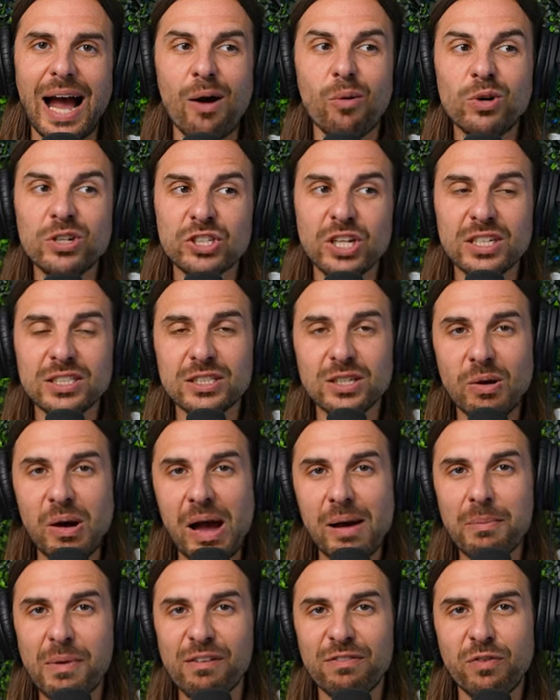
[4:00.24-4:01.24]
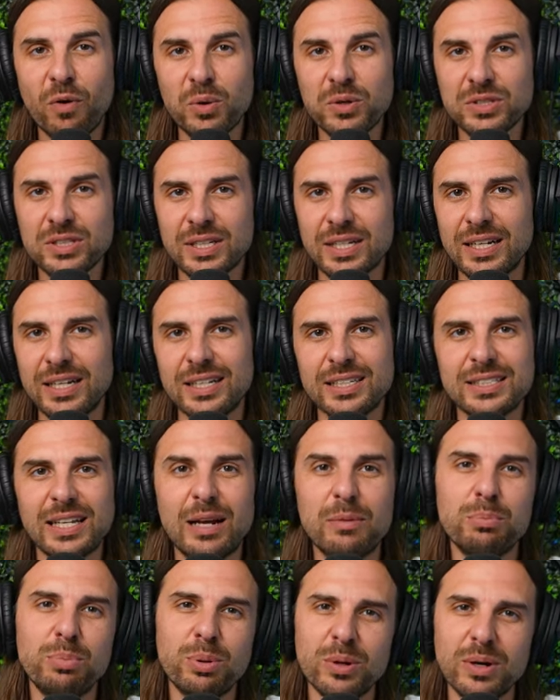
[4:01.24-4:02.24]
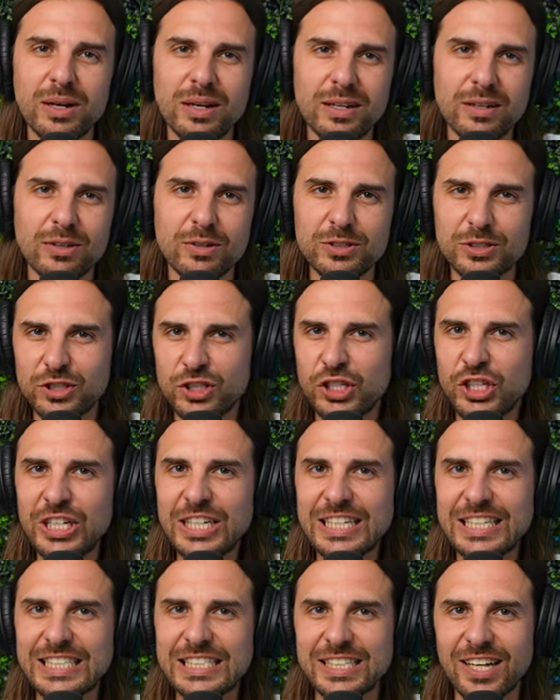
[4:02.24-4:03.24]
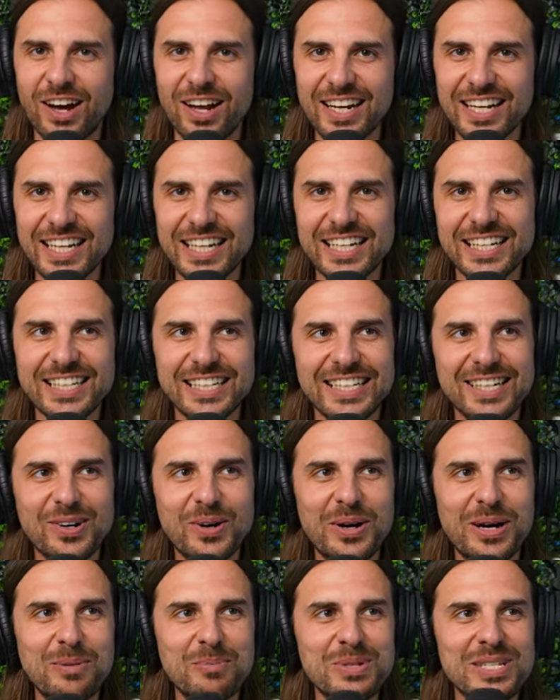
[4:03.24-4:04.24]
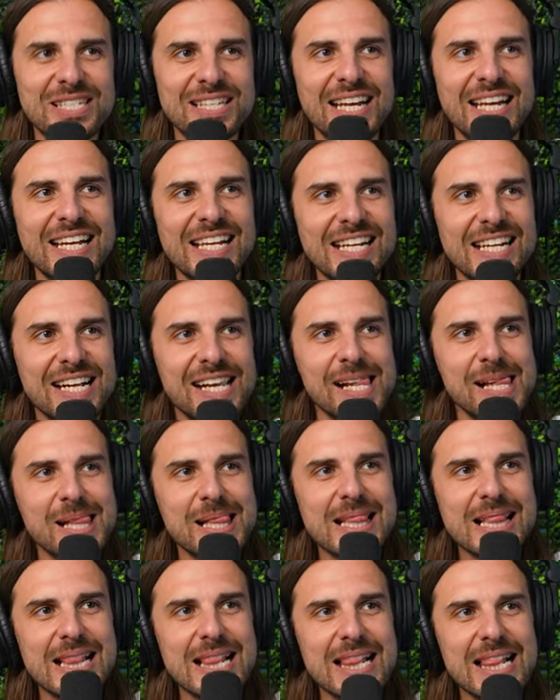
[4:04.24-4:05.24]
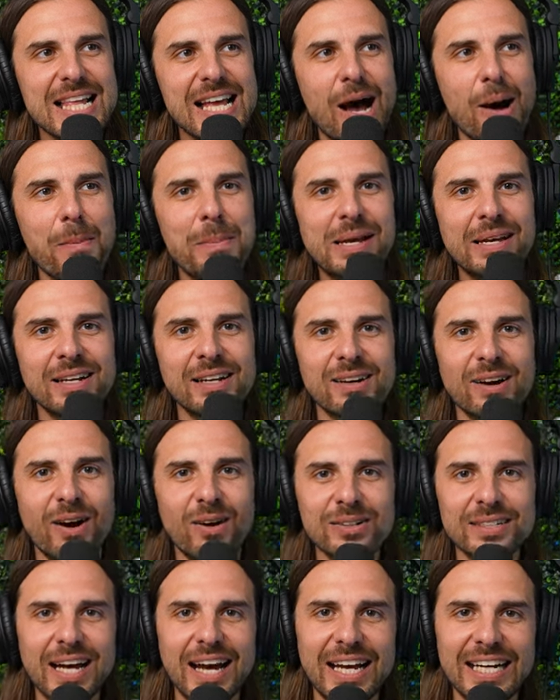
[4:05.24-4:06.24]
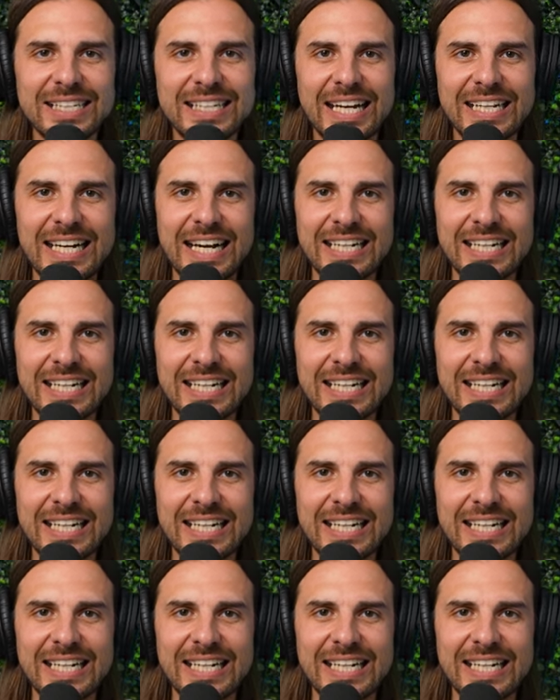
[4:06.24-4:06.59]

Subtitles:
I wish I still had my foreskin, because I'd put a little cheese on it. You know what I'm saying? I'll be here all night.